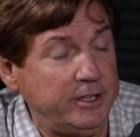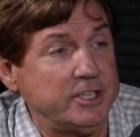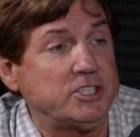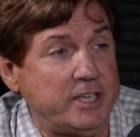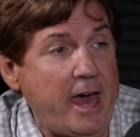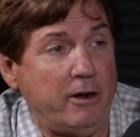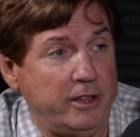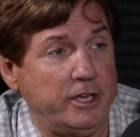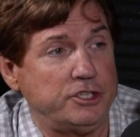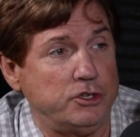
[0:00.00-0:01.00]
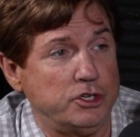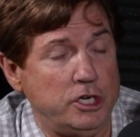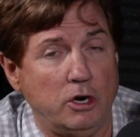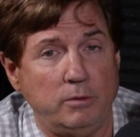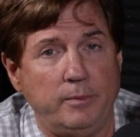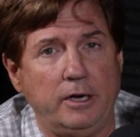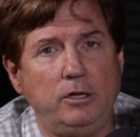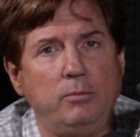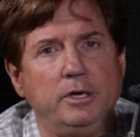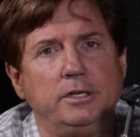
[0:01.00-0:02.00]
this Saturday that you should talk about a
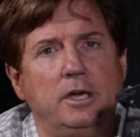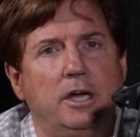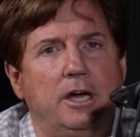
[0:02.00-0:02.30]
little bit.